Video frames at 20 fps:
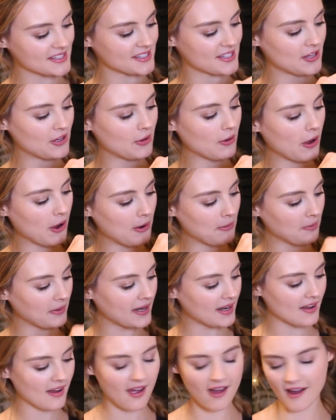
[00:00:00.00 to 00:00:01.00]
So you open
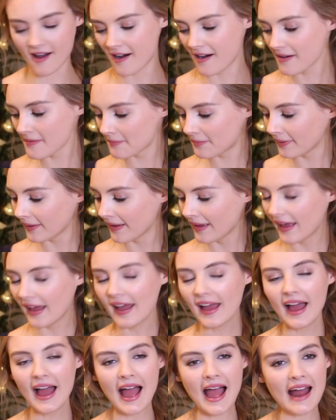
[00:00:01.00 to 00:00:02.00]
it up
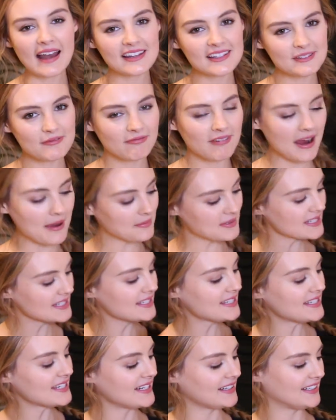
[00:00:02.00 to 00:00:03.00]
and it's wrapped
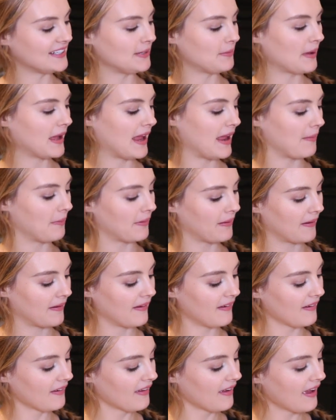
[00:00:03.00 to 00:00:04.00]
in tissue
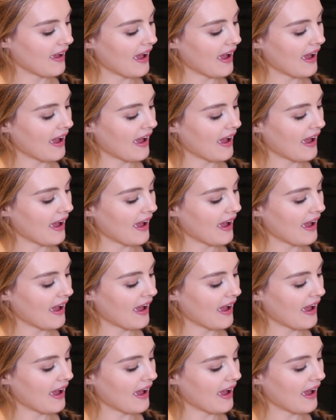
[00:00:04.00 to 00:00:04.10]
paper,